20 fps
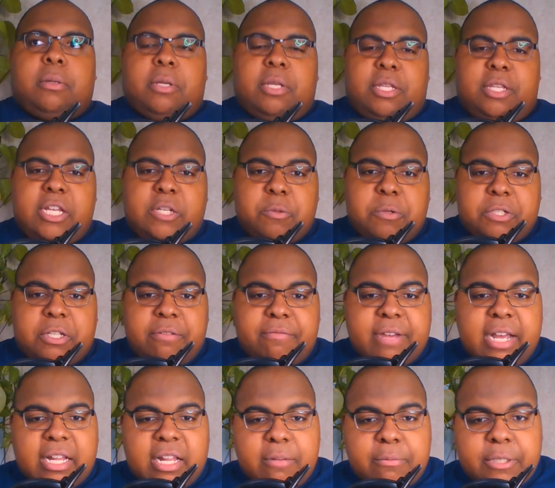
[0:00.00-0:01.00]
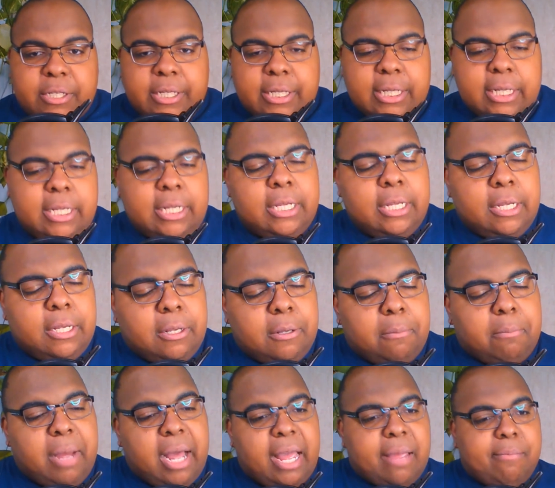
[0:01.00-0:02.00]
this was developed
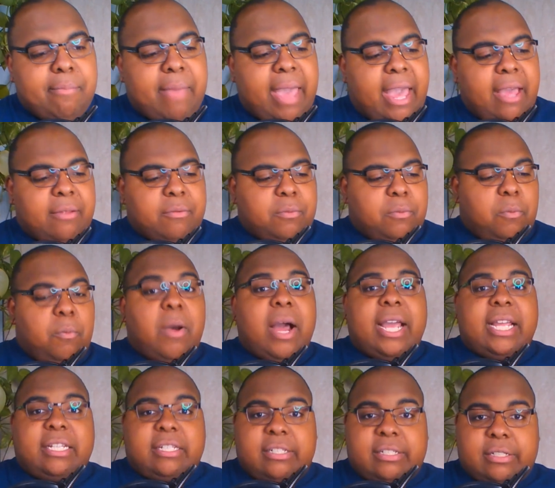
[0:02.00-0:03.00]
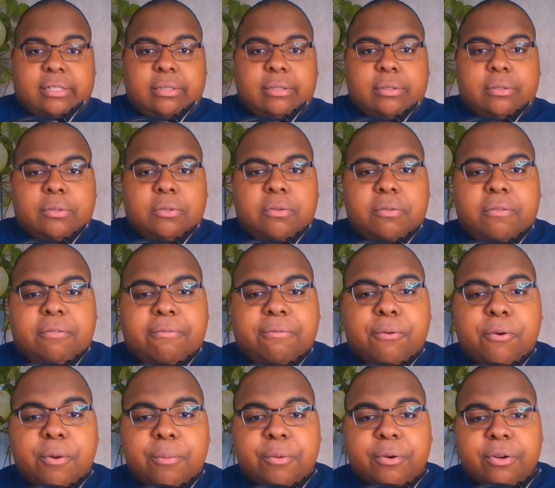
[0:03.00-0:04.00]
by Matt Weiss,
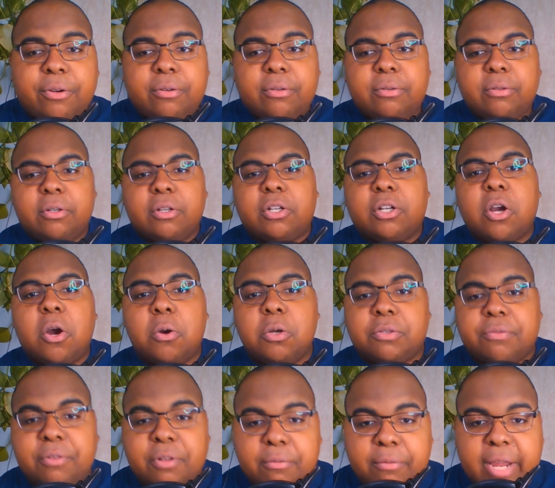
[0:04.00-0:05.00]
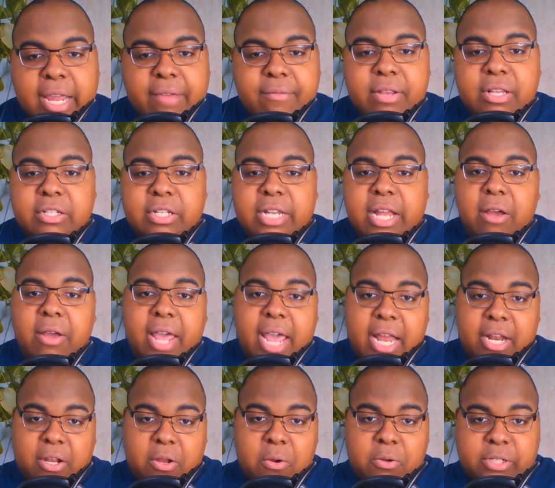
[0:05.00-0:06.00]
former coach for the Ravens and now
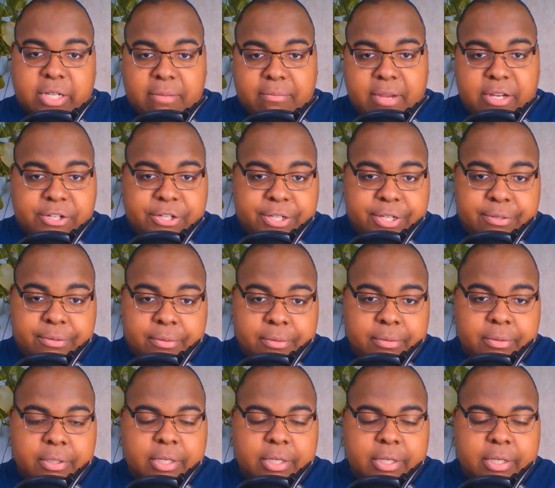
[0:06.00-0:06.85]
head coach at Michigan.